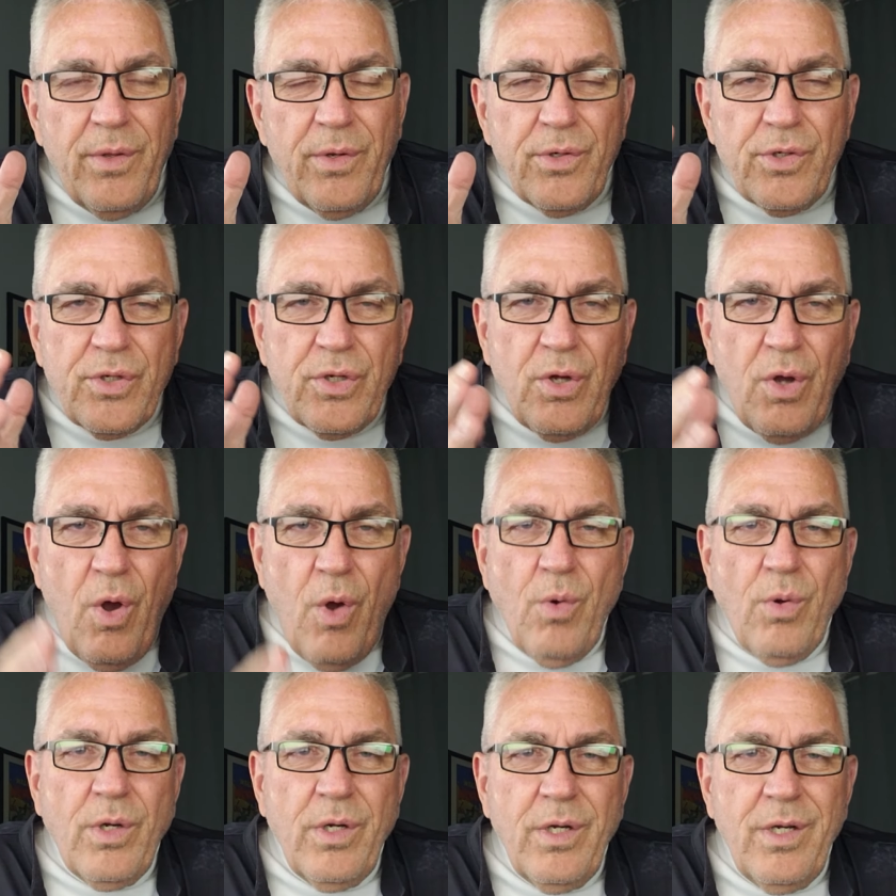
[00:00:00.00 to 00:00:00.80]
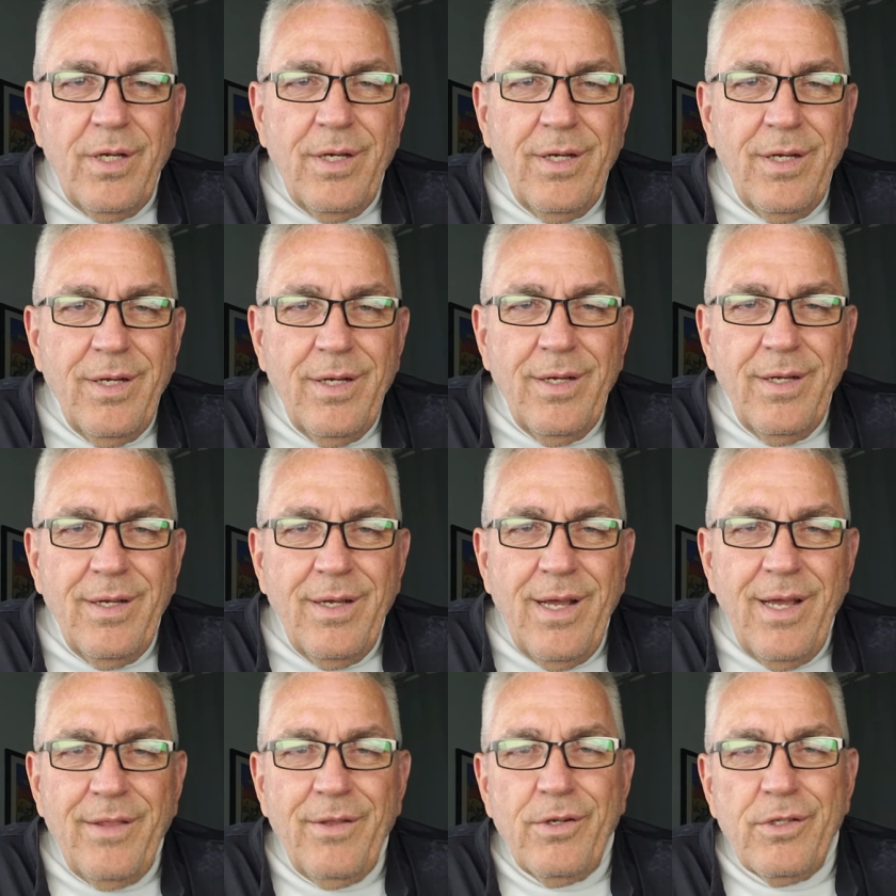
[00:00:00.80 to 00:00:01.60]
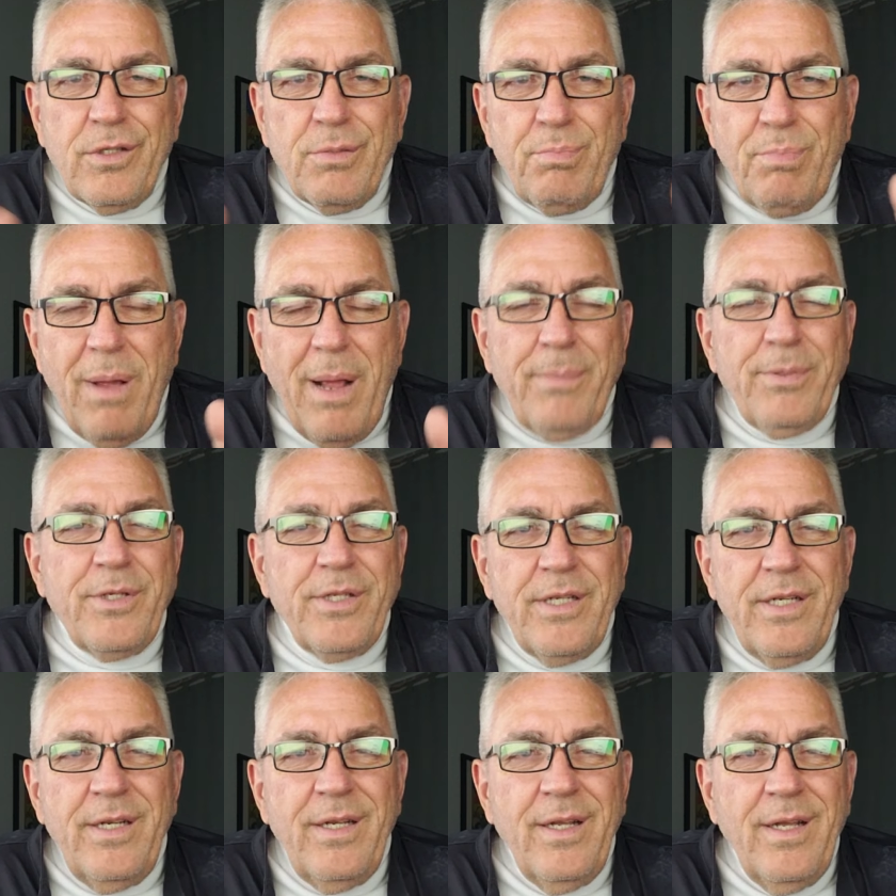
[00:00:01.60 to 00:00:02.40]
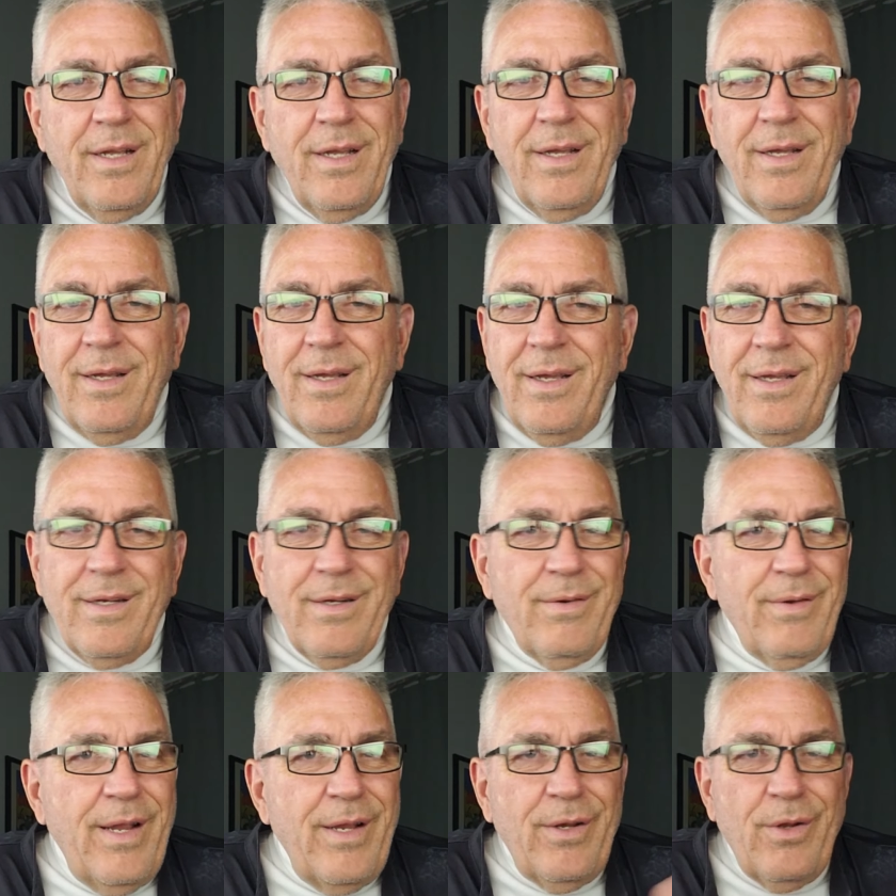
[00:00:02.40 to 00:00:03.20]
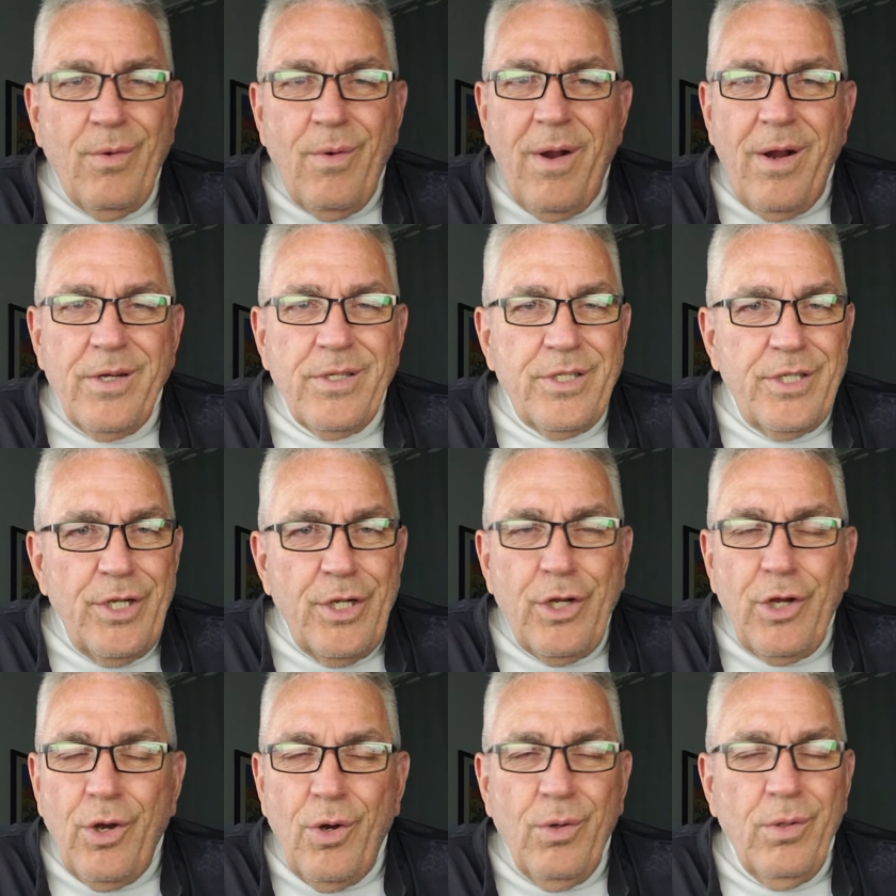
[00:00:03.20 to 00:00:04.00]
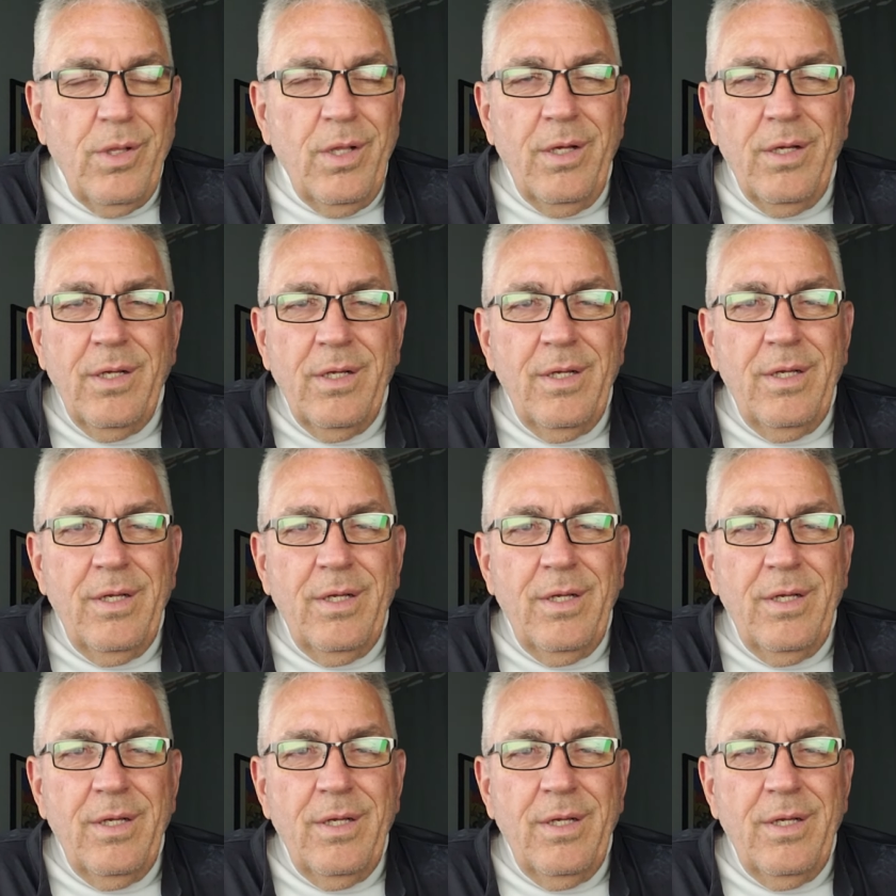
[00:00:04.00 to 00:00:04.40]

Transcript: There's Coke and there's Pepsi and there ain't no RC Cola.